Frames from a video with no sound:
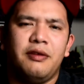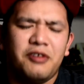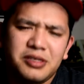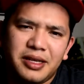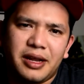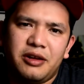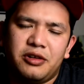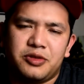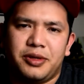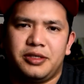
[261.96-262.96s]
First thing I
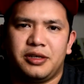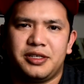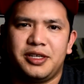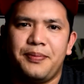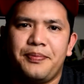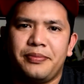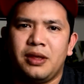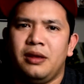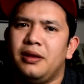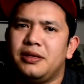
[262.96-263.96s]
noticed when I took a sip
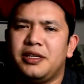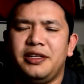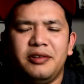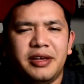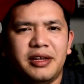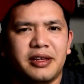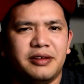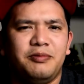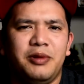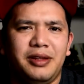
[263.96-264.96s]
is that you don't get like a
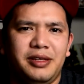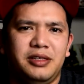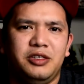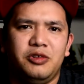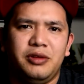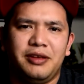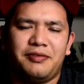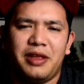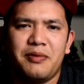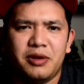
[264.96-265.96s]
really unique
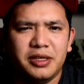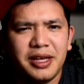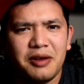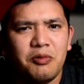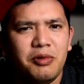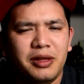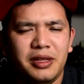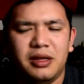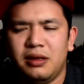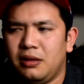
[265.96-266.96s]
flavor. You get a
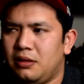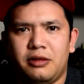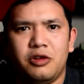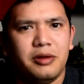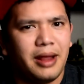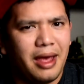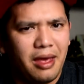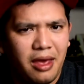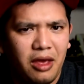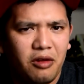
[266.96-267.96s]
really good
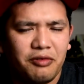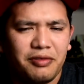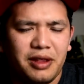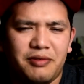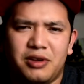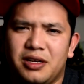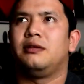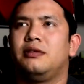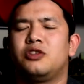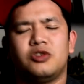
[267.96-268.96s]
ale flavor.
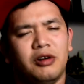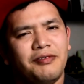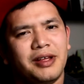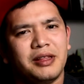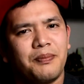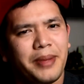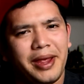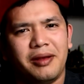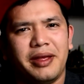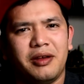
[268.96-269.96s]
Sort of like the
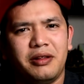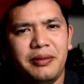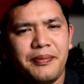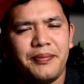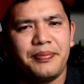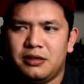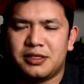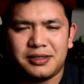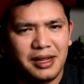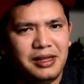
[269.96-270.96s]
pale ale.
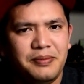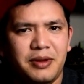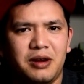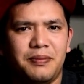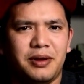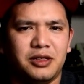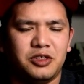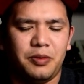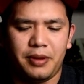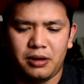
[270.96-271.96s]
Slightly bitter, but not
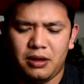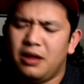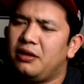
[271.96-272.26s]
too bitter.